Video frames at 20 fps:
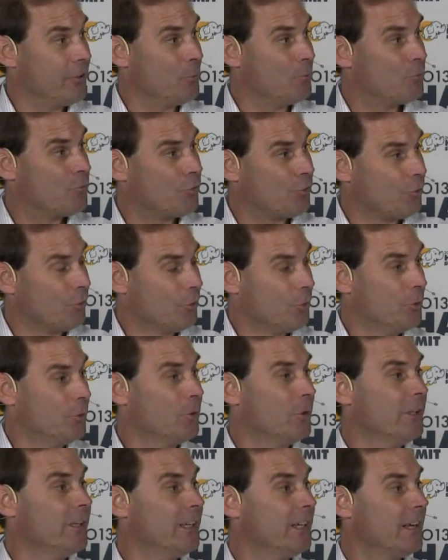
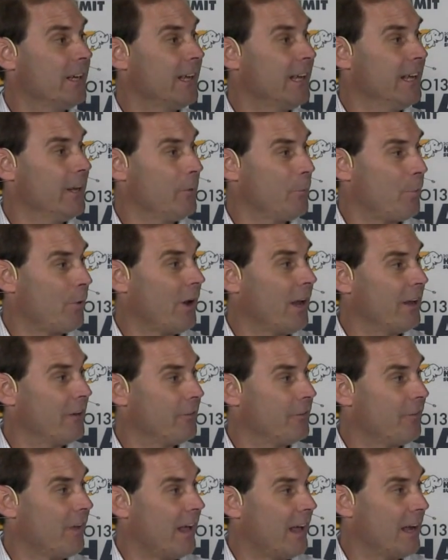truly
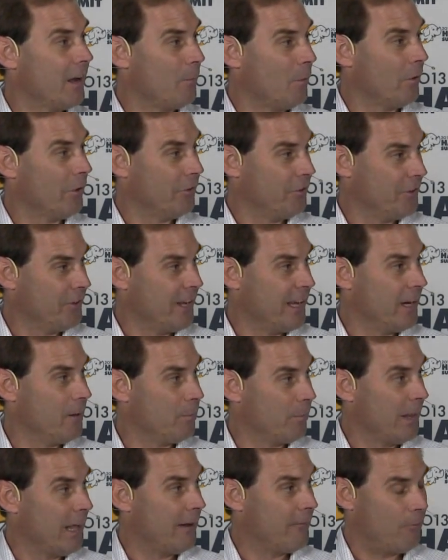enterprise viable as a data
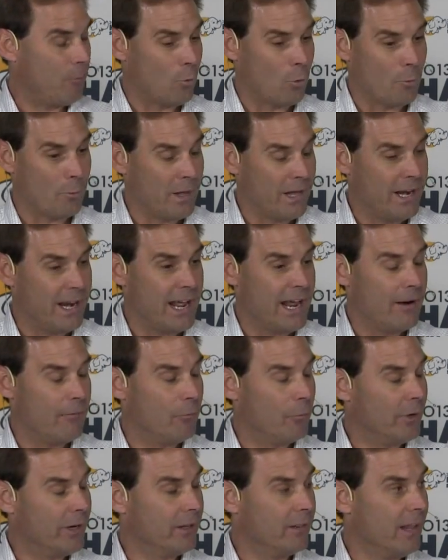platform at
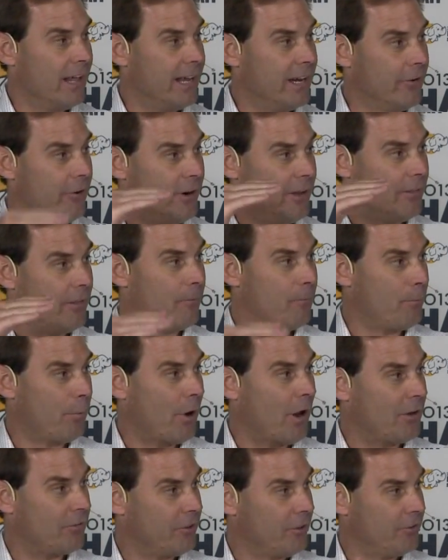every layer in the
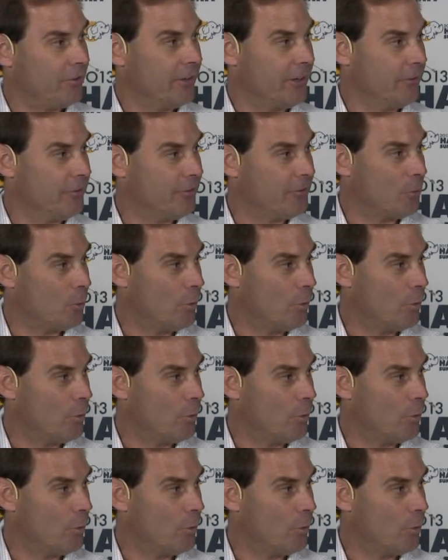processing and storage